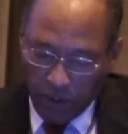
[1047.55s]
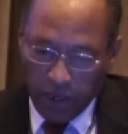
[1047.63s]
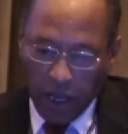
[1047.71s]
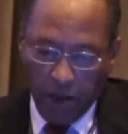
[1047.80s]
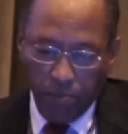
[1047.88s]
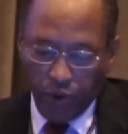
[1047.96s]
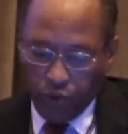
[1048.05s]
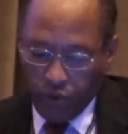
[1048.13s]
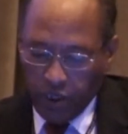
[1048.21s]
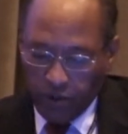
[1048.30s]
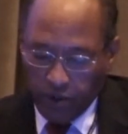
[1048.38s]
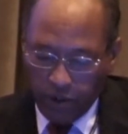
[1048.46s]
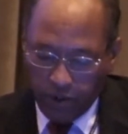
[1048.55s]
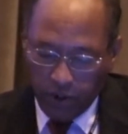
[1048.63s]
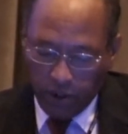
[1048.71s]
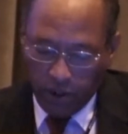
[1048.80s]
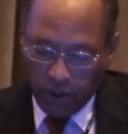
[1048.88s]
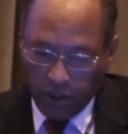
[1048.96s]
gap between
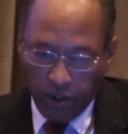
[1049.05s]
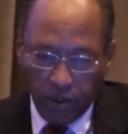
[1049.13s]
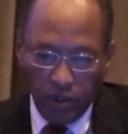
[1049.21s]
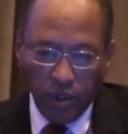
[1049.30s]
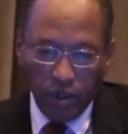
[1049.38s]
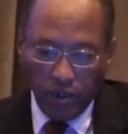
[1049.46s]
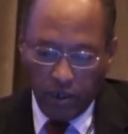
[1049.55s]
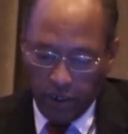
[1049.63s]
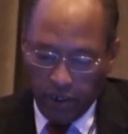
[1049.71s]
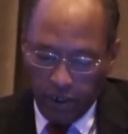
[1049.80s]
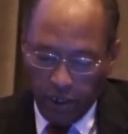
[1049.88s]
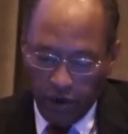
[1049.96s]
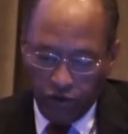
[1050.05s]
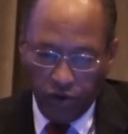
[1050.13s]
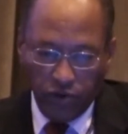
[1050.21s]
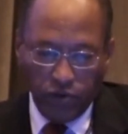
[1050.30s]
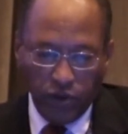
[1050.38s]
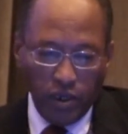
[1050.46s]

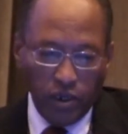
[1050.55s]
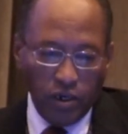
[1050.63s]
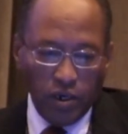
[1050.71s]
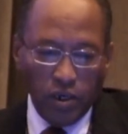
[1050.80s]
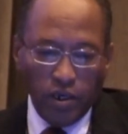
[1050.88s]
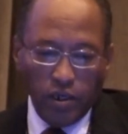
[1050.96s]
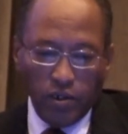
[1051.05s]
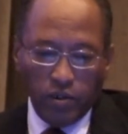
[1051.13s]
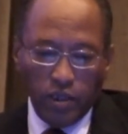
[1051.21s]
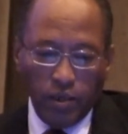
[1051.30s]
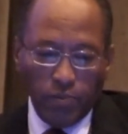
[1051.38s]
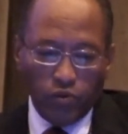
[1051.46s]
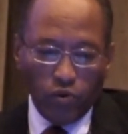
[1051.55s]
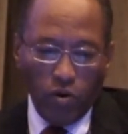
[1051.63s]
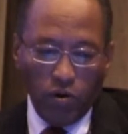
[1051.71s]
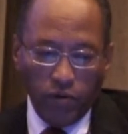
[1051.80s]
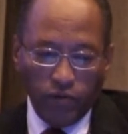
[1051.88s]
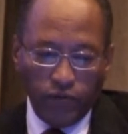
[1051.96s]
nations in terms
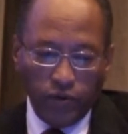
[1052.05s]
of